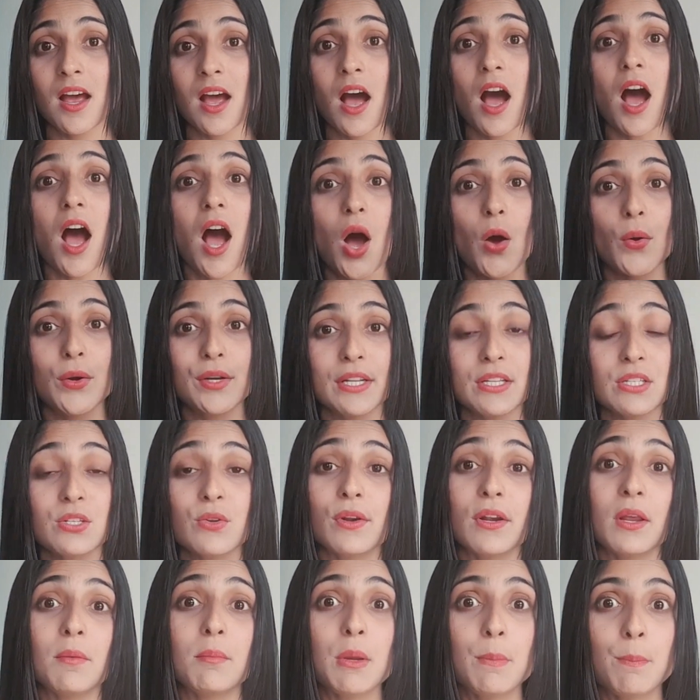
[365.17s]
How it is
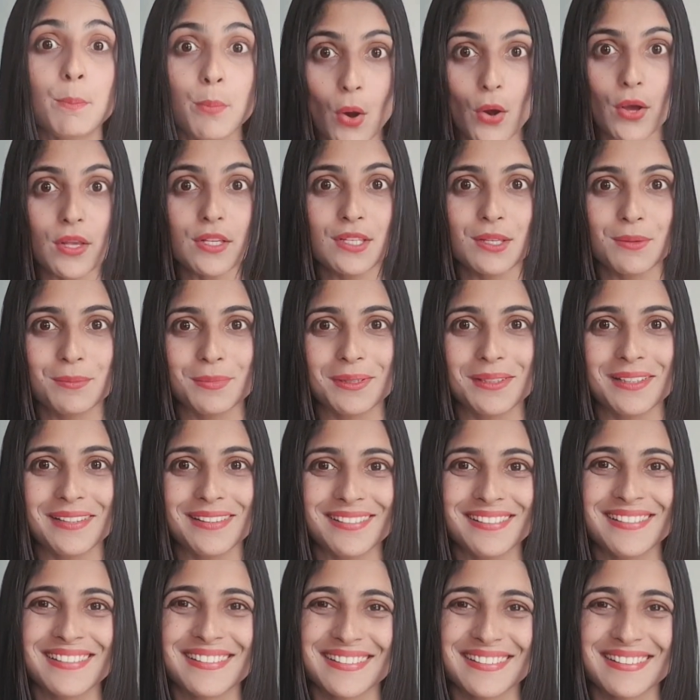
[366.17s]
going to be possible?
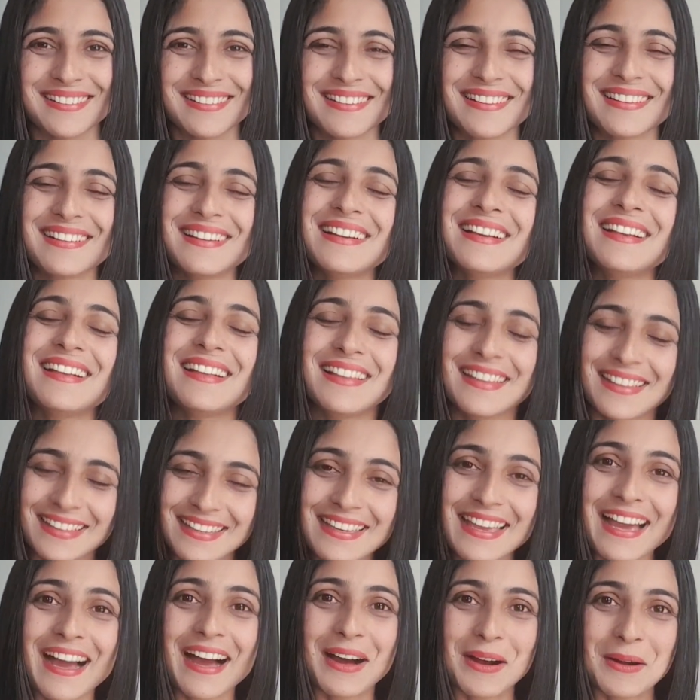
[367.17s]

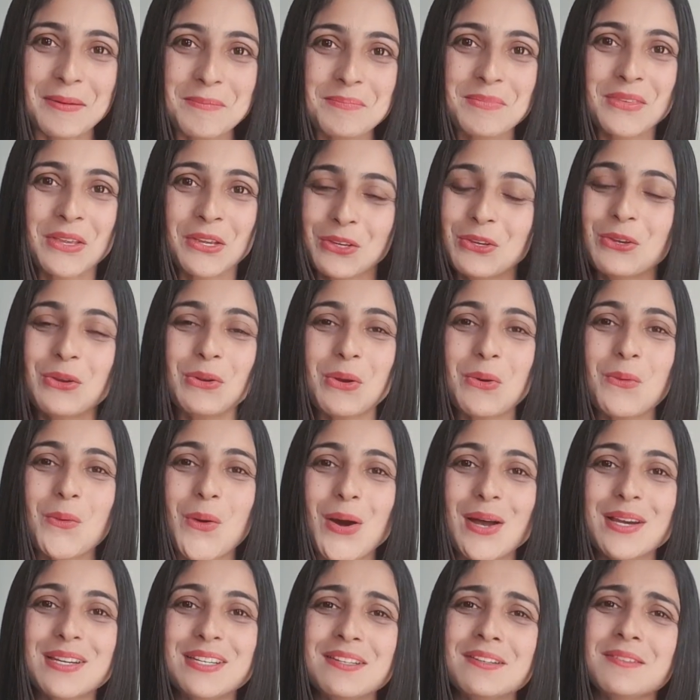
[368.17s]
Yeah, you know
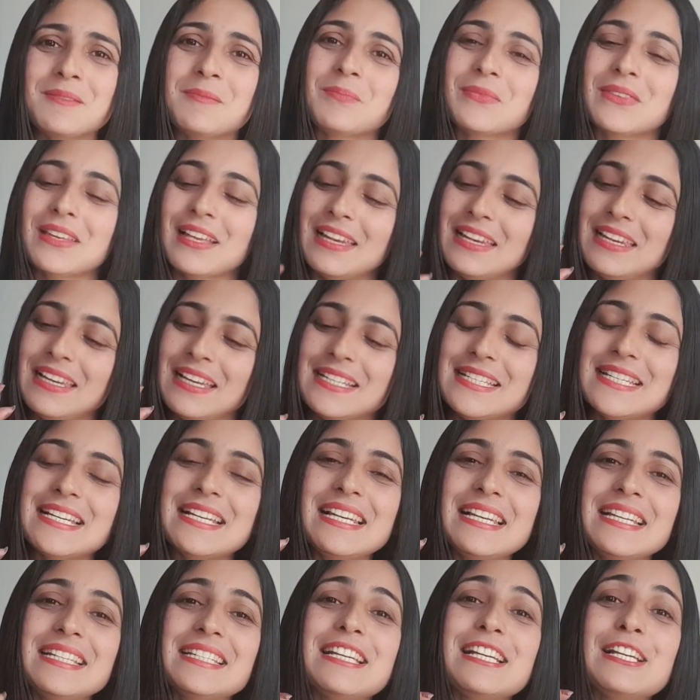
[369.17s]
what?
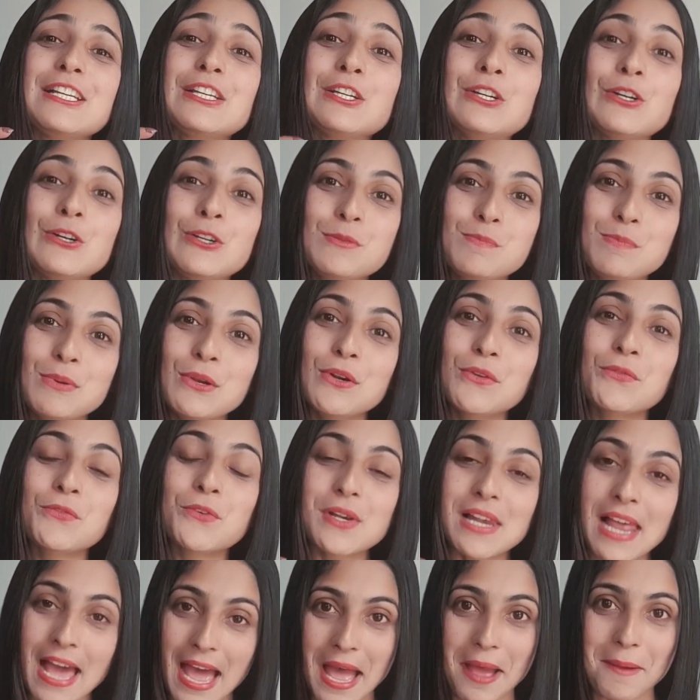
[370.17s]
Little good,
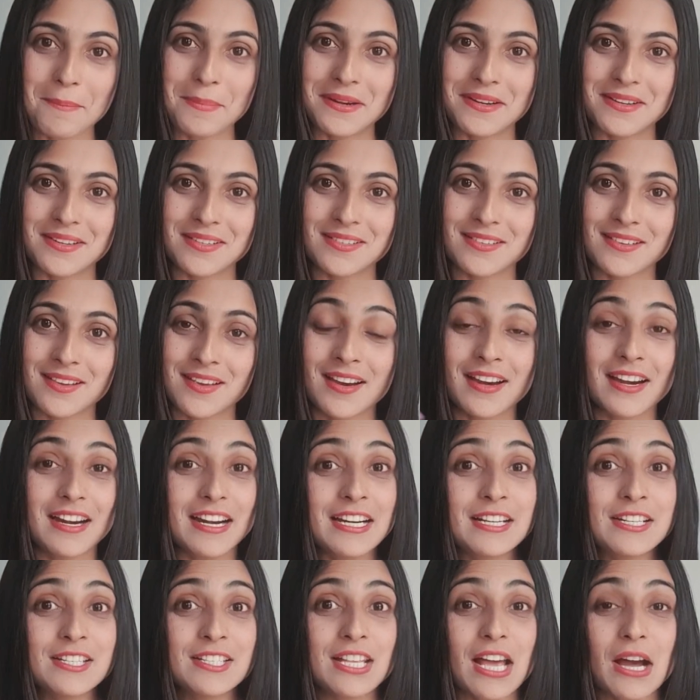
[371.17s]
beautiful habits.
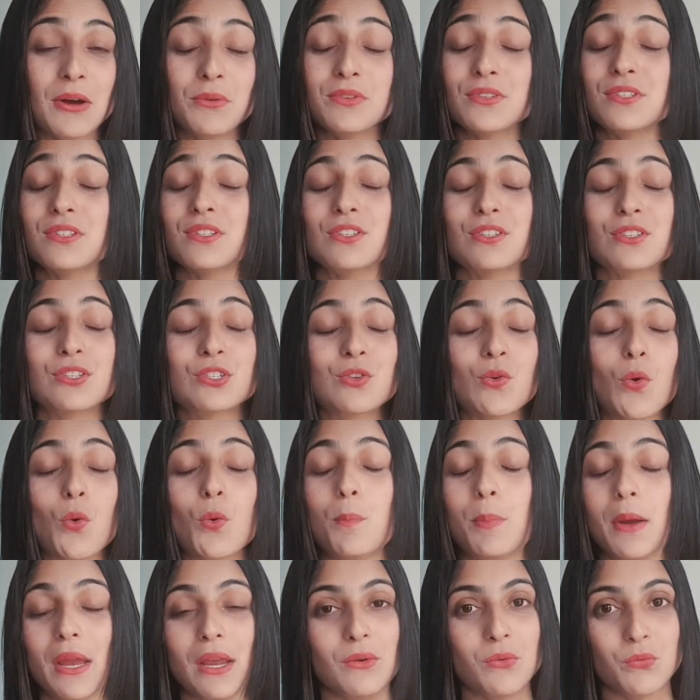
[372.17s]
It sounds so
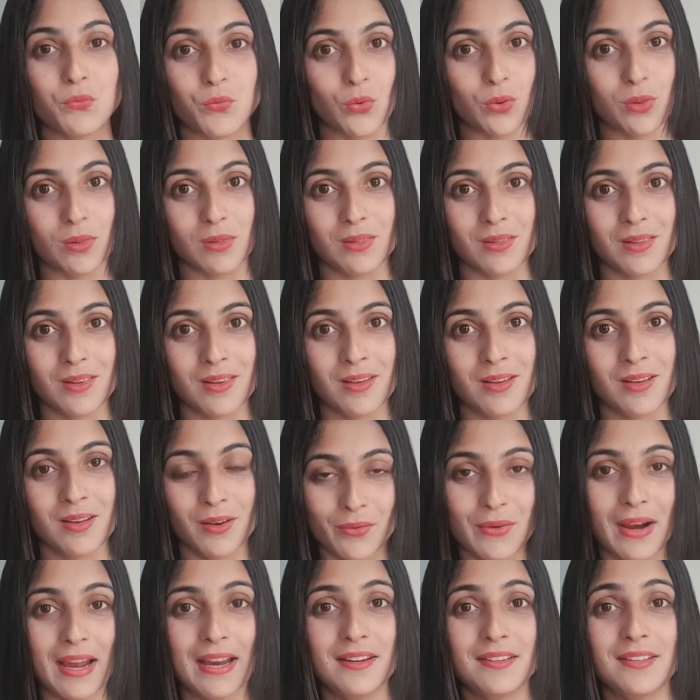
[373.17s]
painful,
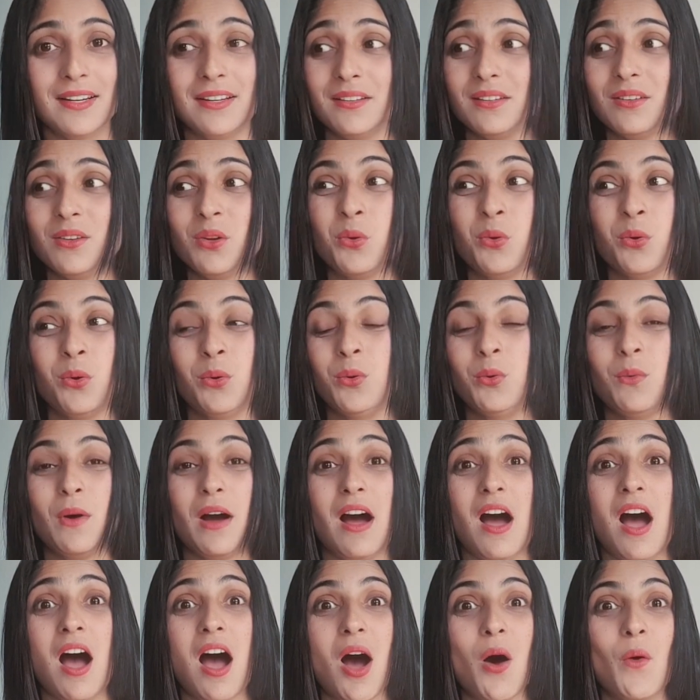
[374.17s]
right? That no,
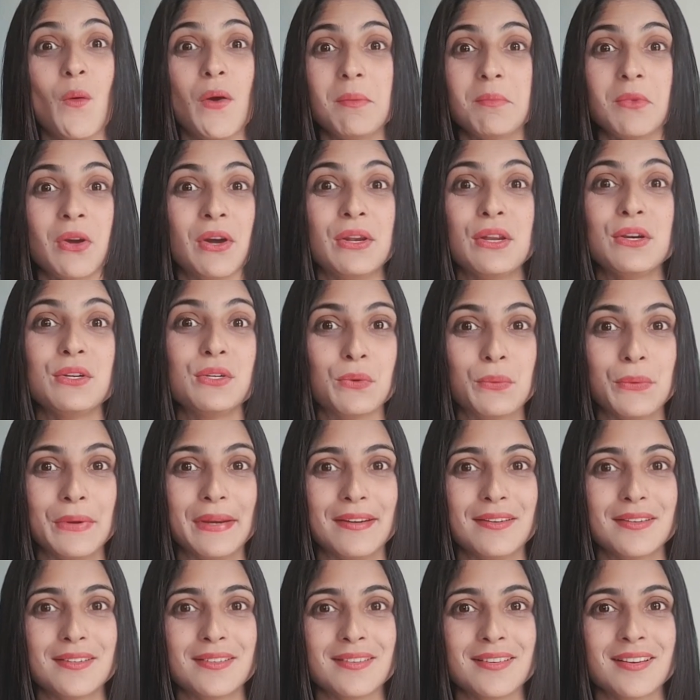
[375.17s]
how I'm gonna do
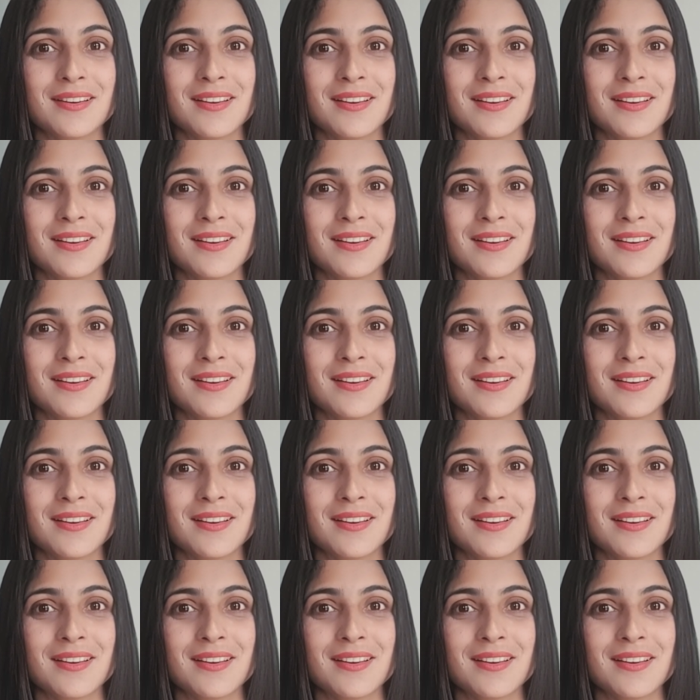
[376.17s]
it?